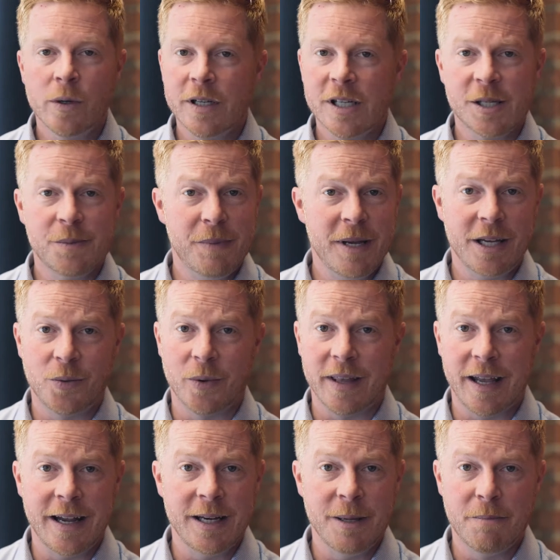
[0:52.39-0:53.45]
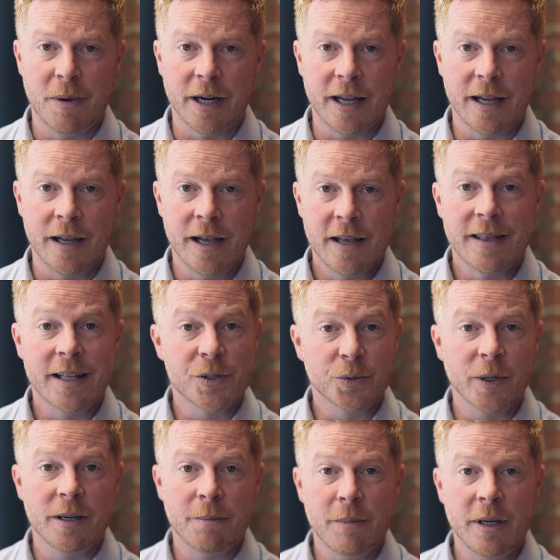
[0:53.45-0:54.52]
you want to speak with anybody that's
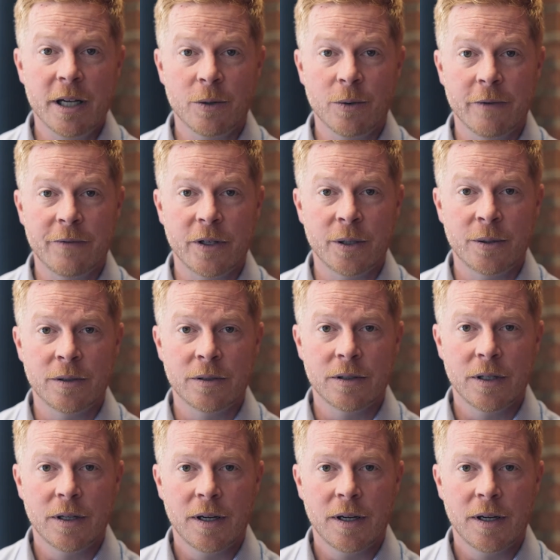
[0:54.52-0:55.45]
written me a review,